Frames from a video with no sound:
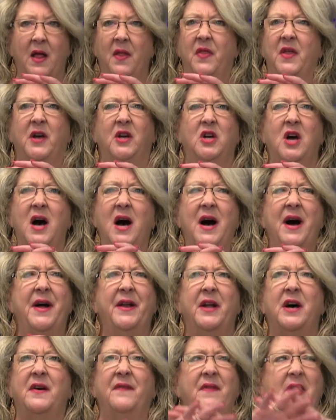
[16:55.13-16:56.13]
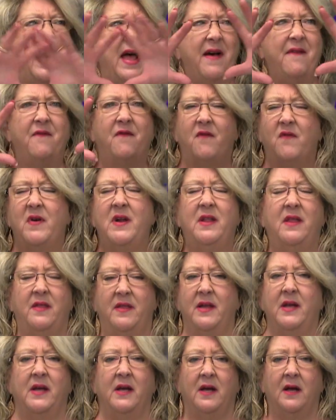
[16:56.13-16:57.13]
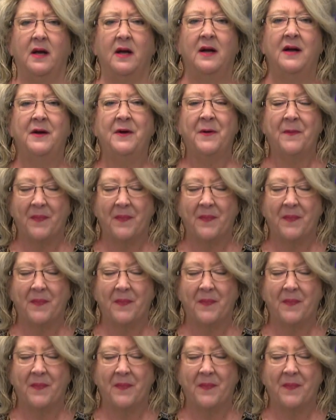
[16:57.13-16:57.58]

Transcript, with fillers: the God of everything.